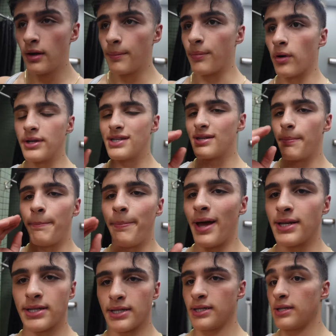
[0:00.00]
Bro, it's the
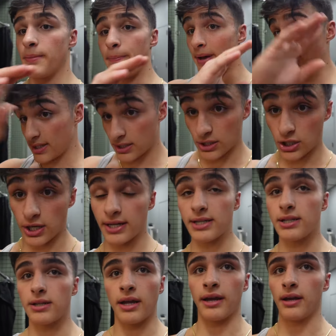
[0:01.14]
best. It's the best
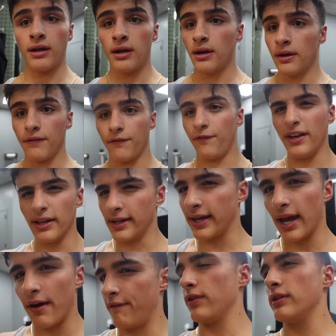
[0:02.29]
chest like feeling
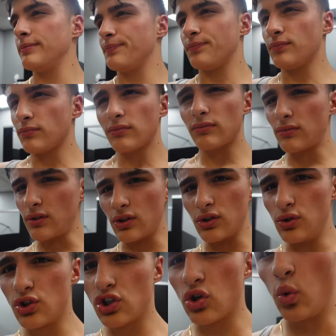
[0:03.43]
ever.
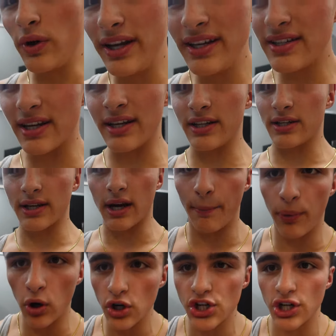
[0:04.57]
You squeeze and it's like a
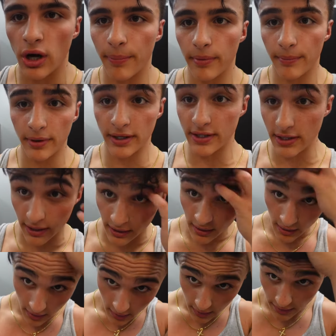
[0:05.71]
push up, but it's like
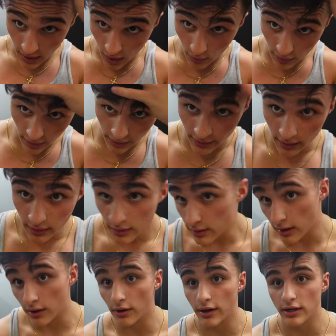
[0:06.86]
not really.
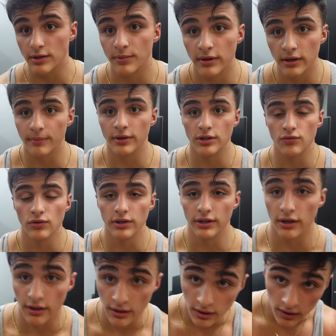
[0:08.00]
I don't know how to explain it, but it's really
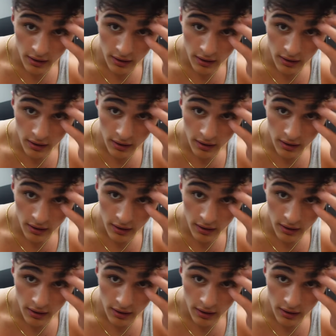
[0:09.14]
good.